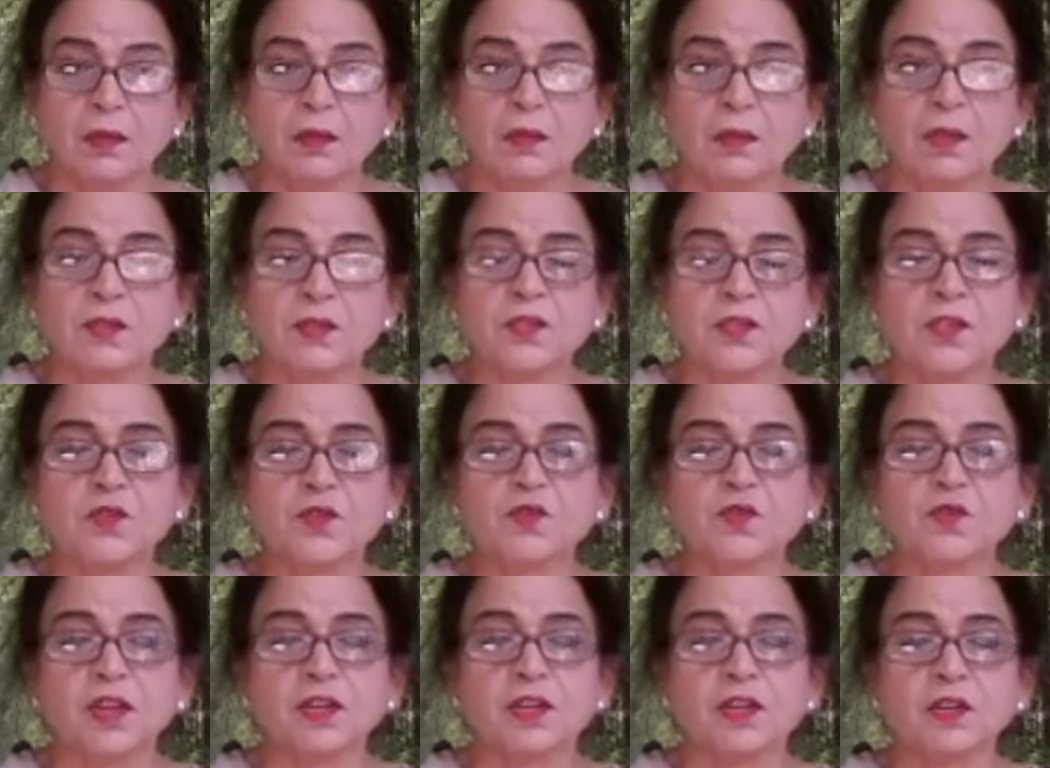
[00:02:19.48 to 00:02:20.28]
This
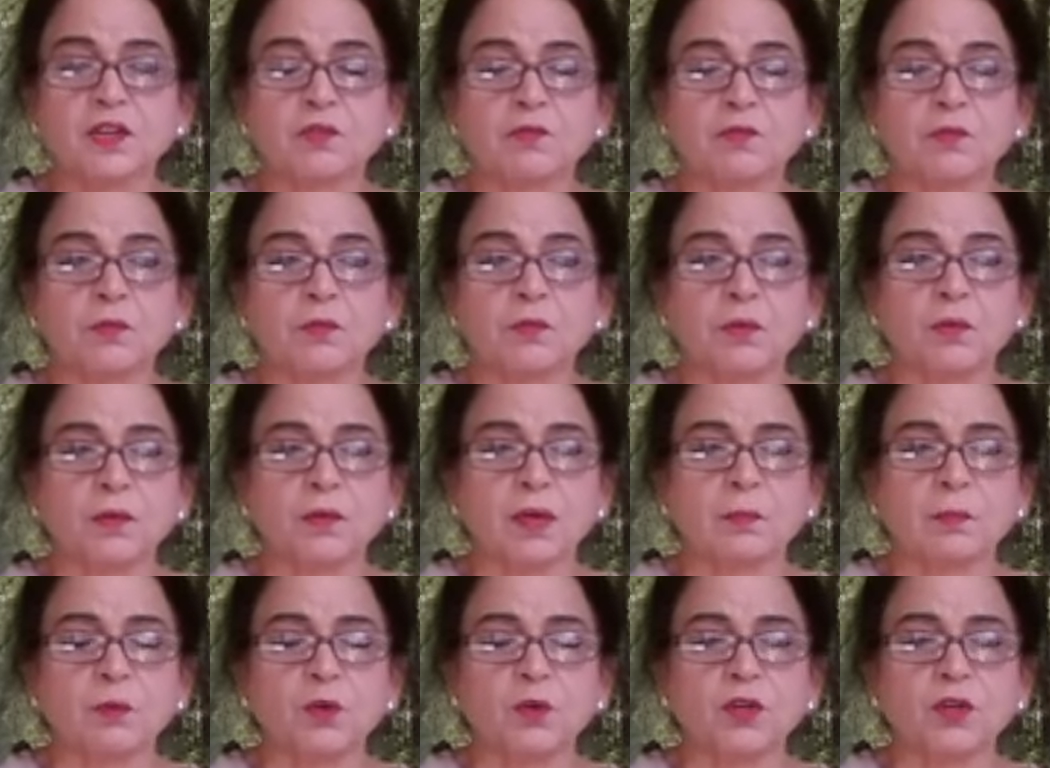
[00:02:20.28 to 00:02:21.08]
is what
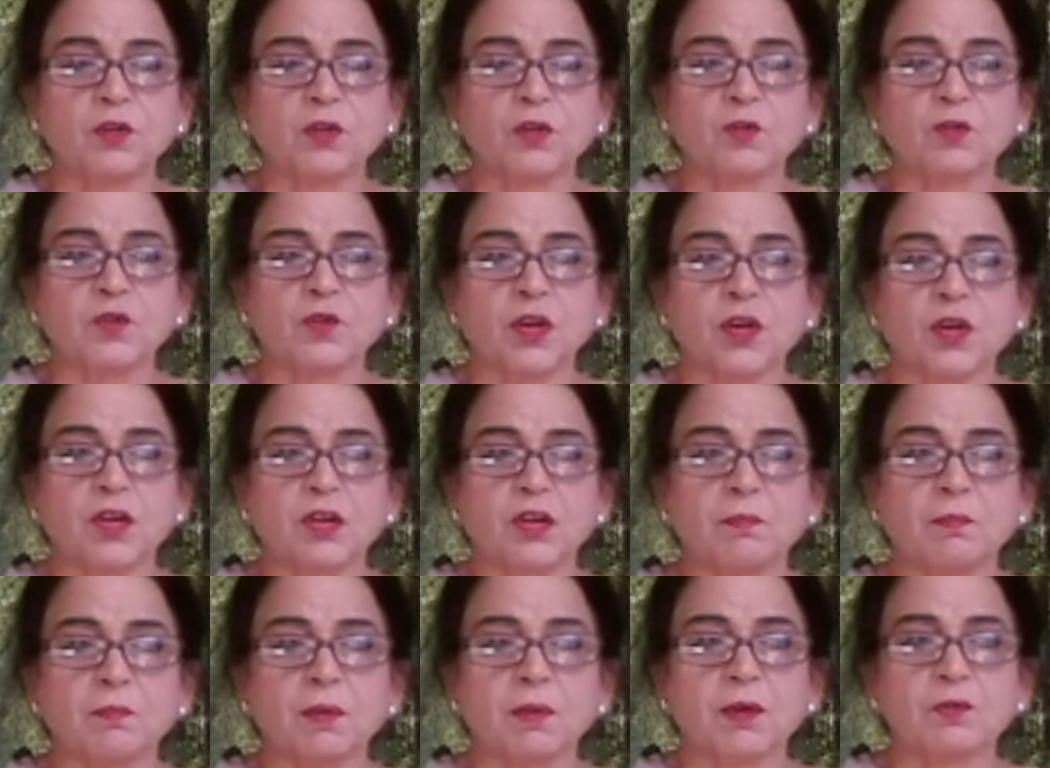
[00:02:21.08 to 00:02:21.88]
I'm going to
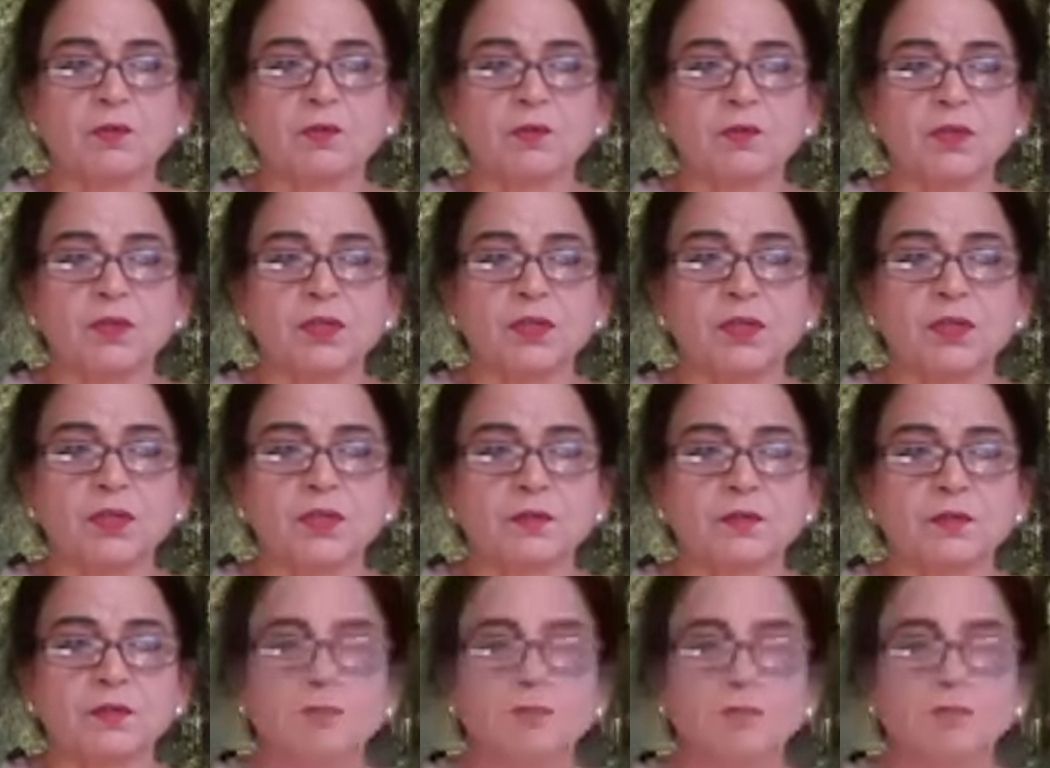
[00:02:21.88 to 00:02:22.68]
talk about.
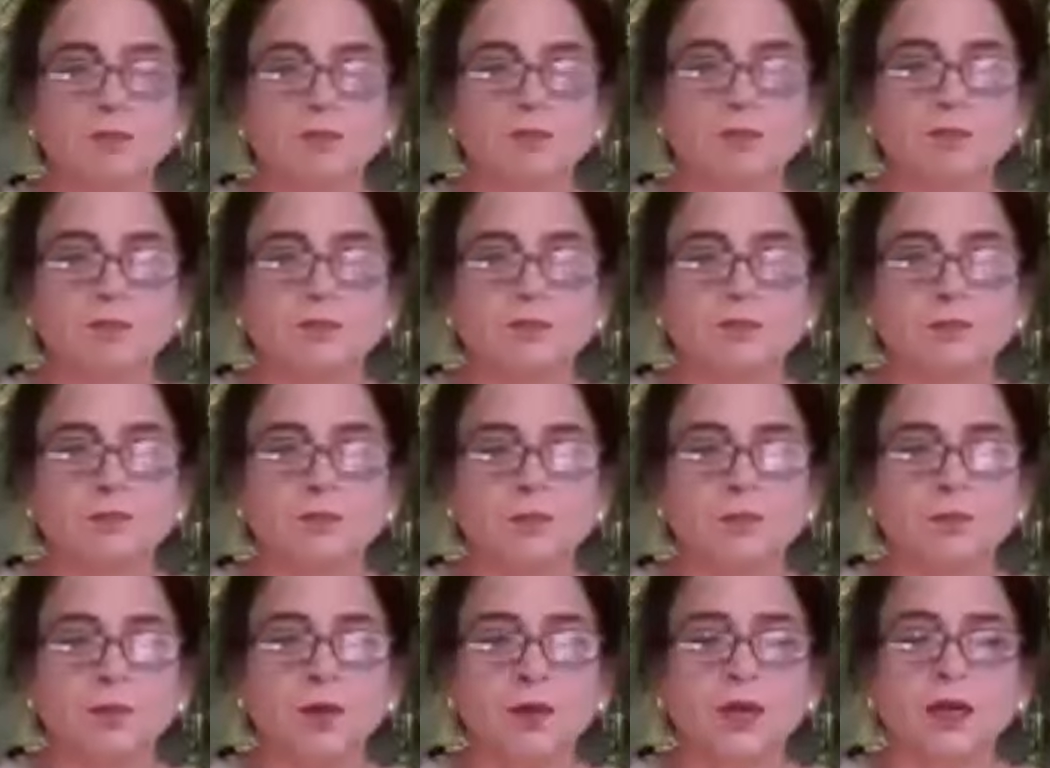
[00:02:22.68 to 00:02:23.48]

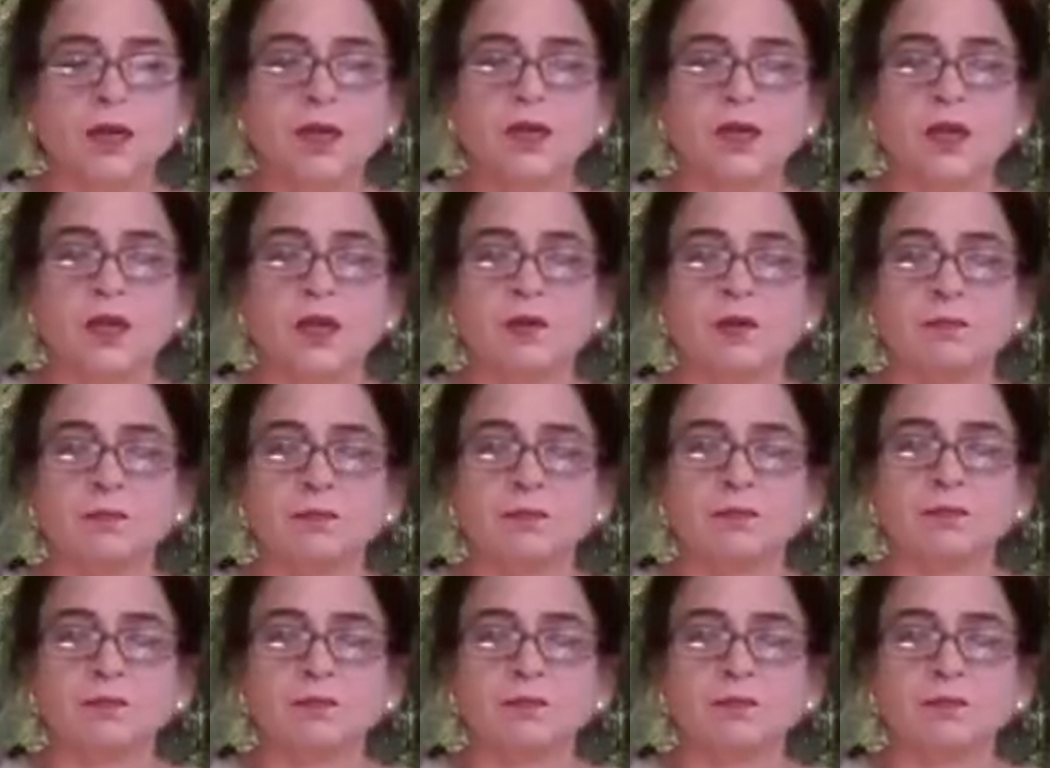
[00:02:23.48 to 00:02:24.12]
Pranayama.